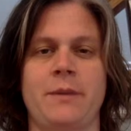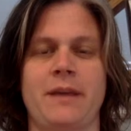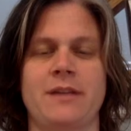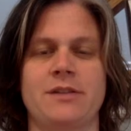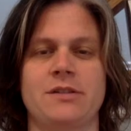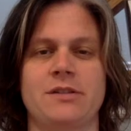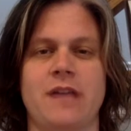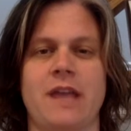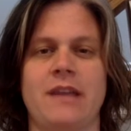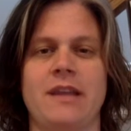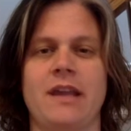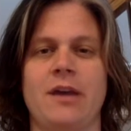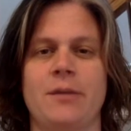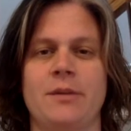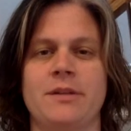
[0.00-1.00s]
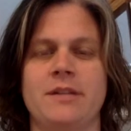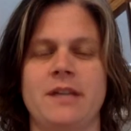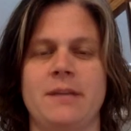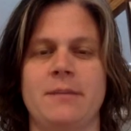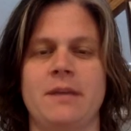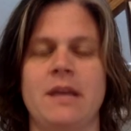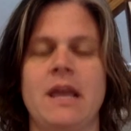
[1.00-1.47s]
Masters and the Elmer
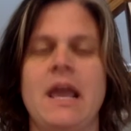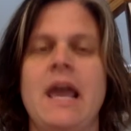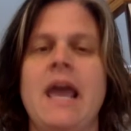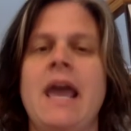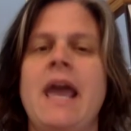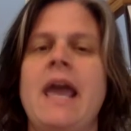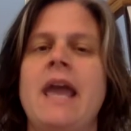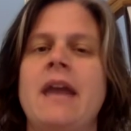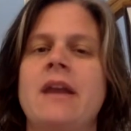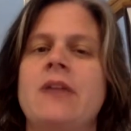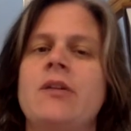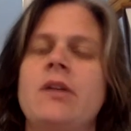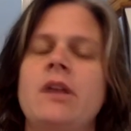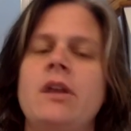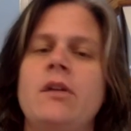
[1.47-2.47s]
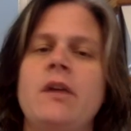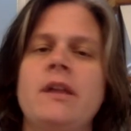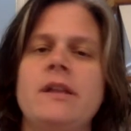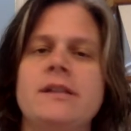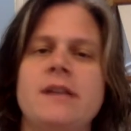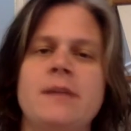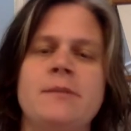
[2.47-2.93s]
team. And,
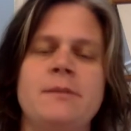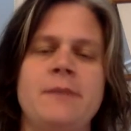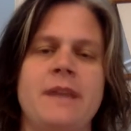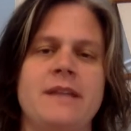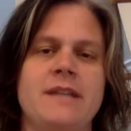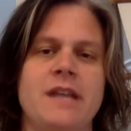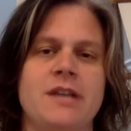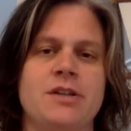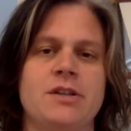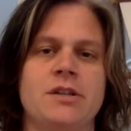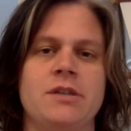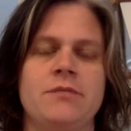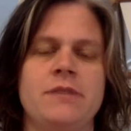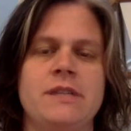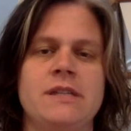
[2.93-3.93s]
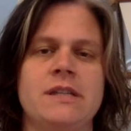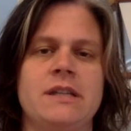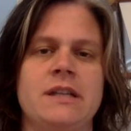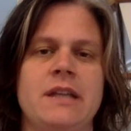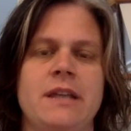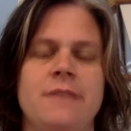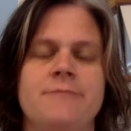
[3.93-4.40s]
it's come to my attention that
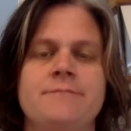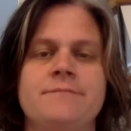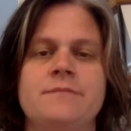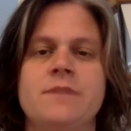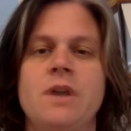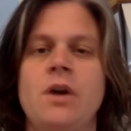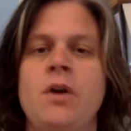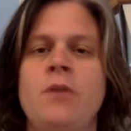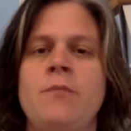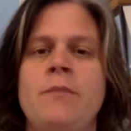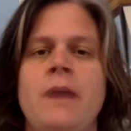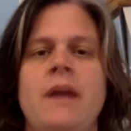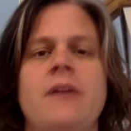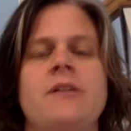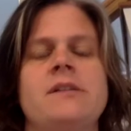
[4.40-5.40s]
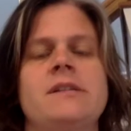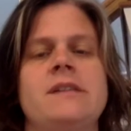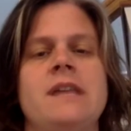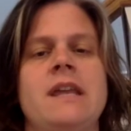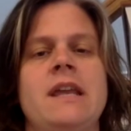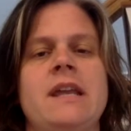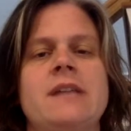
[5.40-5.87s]
recently homebuyers
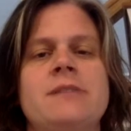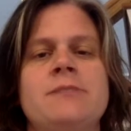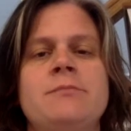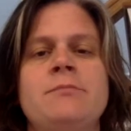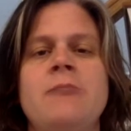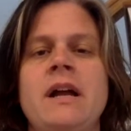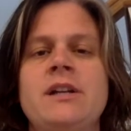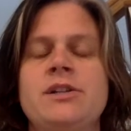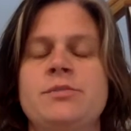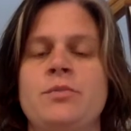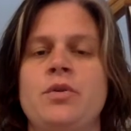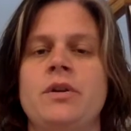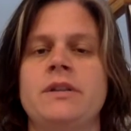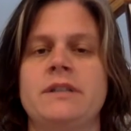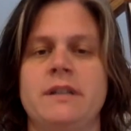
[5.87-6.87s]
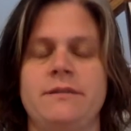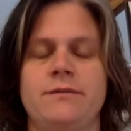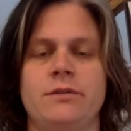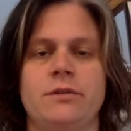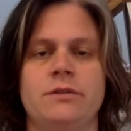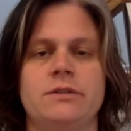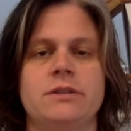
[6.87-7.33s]
think it's much more
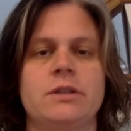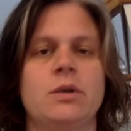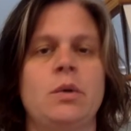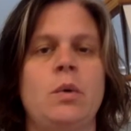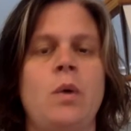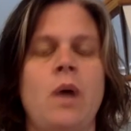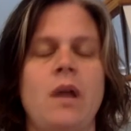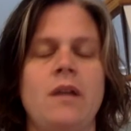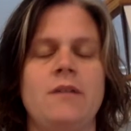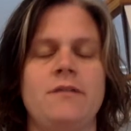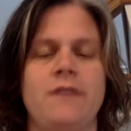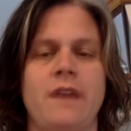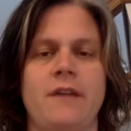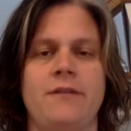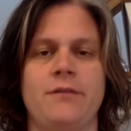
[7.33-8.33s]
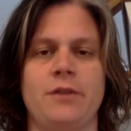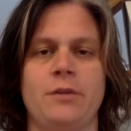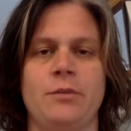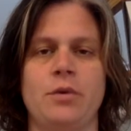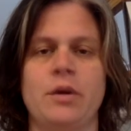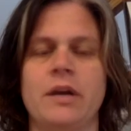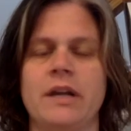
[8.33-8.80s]
difficult to qualify for
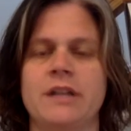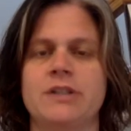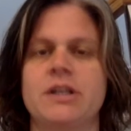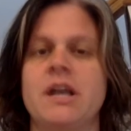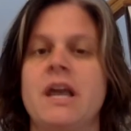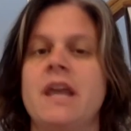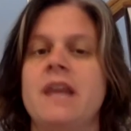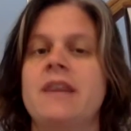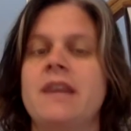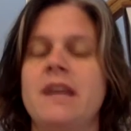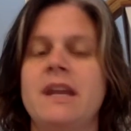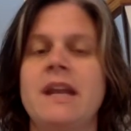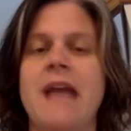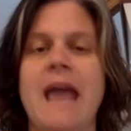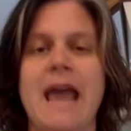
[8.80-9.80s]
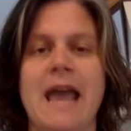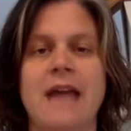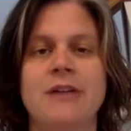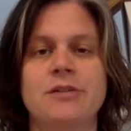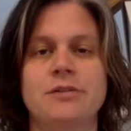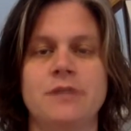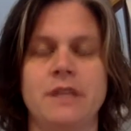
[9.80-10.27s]
a mortgage than it
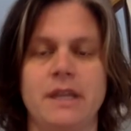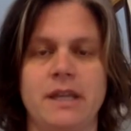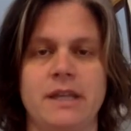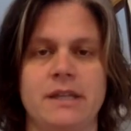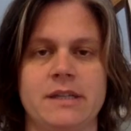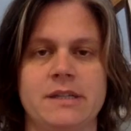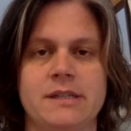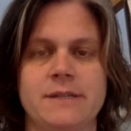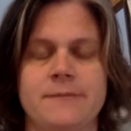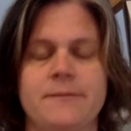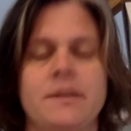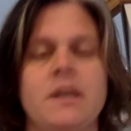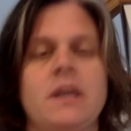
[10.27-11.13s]
actually is.